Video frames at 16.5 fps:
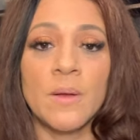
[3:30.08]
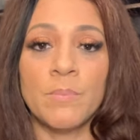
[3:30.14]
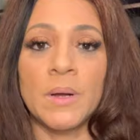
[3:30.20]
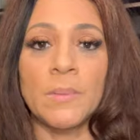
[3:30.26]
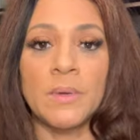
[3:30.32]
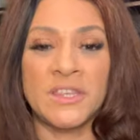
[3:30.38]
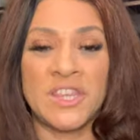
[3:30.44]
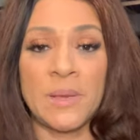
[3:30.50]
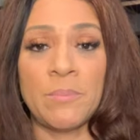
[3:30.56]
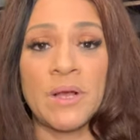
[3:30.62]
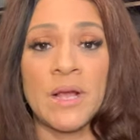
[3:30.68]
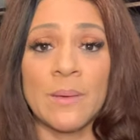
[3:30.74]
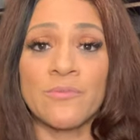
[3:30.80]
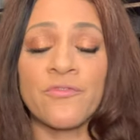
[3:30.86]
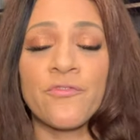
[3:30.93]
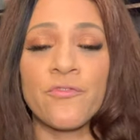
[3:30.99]
but, but they
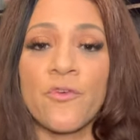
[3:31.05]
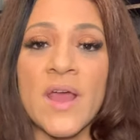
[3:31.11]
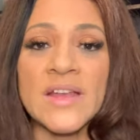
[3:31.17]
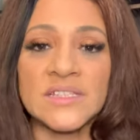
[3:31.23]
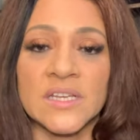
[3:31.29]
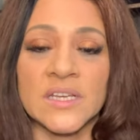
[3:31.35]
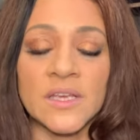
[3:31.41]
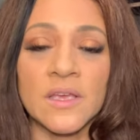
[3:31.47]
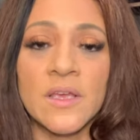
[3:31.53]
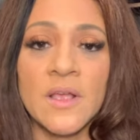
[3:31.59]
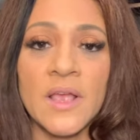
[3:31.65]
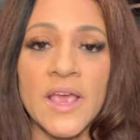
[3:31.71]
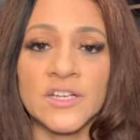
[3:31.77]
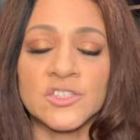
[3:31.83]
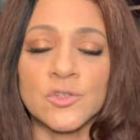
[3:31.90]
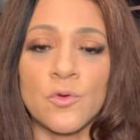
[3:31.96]
become frantic.
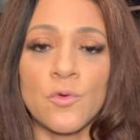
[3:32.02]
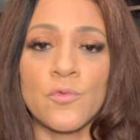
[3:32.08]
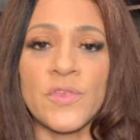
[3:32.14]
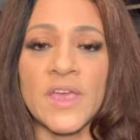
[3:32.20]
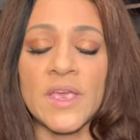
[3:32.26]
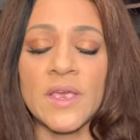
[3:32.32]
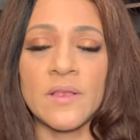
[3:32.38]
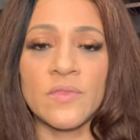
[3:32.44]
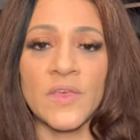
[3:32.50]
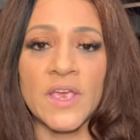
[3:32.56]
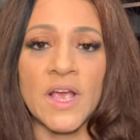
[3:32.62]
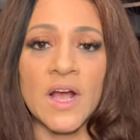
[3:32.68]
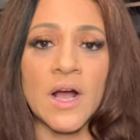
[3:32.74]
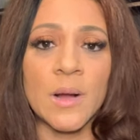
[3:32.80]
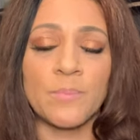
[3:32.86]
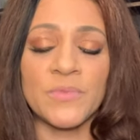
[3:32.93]
And so they,
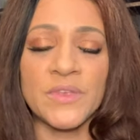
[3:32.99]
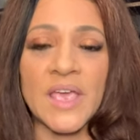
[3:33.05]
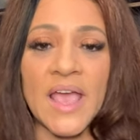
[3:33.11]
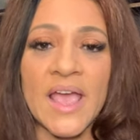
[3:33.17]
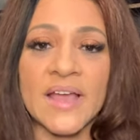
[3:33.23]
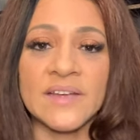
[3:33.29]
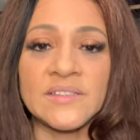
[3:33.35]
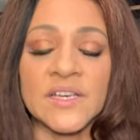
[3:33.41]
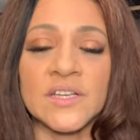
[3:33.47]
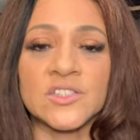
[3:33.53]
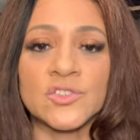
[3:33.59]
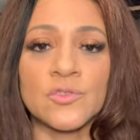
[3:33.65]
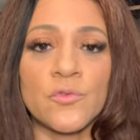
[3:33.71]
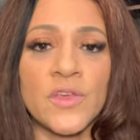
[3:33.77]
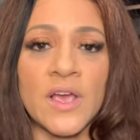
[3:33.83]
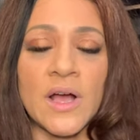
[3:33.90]
they up the
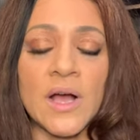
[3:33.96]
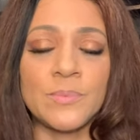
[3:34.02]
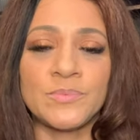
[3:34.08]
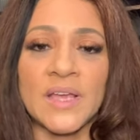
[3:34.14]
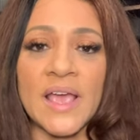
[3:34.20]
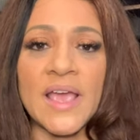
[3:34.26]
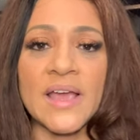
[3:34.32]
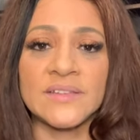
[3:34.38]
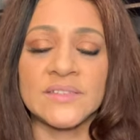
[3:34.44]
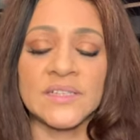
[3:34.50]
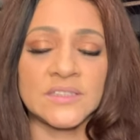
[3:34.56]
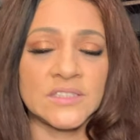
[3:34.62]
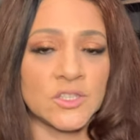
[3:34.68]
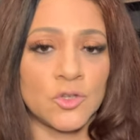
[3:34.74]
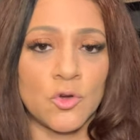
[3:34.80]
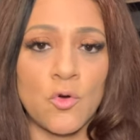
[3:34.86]
antics. So they up the
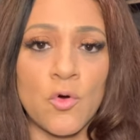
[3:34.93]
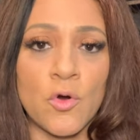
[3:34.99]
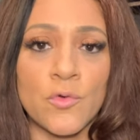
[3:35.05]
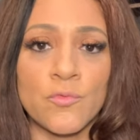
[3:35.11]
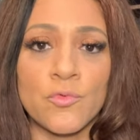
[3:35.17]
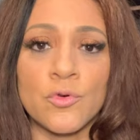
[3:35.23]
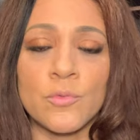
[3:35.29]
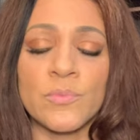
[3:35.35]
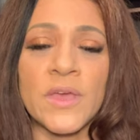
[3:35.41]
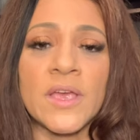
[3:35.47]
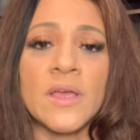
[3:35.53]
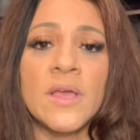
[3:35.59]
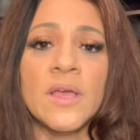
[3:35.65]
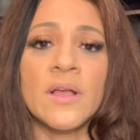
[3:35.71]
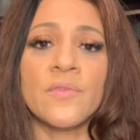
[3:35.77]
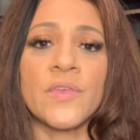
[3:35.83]
antics in the courtroom.
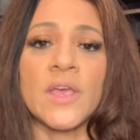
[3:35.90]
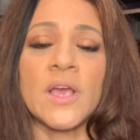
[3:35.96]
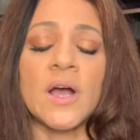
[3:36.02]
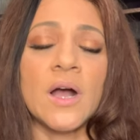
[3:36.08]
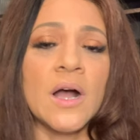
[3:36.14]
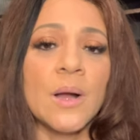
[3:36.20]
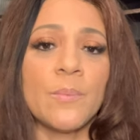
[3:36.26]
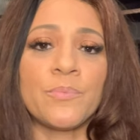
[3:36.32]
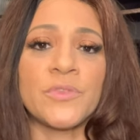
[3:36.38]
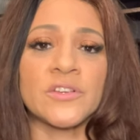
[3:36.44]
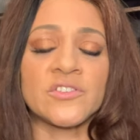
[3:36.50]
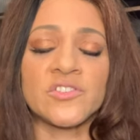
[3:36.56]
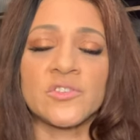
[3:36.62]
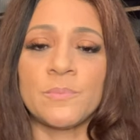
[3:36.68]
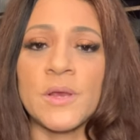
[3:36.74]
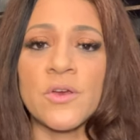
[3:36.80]
They, they up the
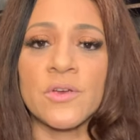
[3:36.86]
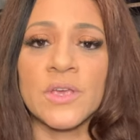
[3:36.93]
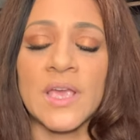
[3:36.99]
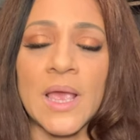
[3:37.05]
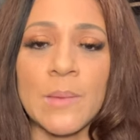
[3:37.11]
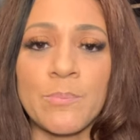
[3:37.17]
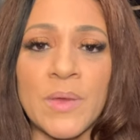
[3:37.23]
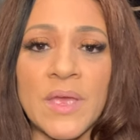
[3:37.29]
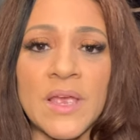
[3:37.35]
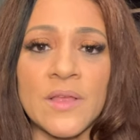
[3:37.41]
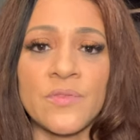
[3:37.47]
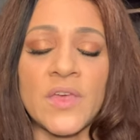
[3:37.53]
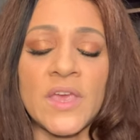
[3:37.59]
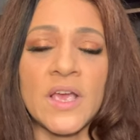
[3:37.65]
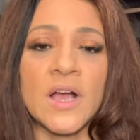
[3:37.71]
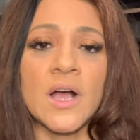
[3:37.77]
smear
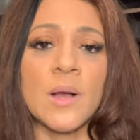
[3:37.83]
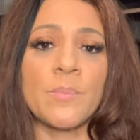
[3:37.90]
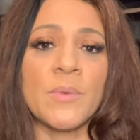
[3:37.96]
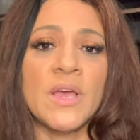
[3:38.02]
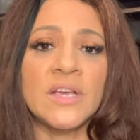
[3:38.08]
campaign. They up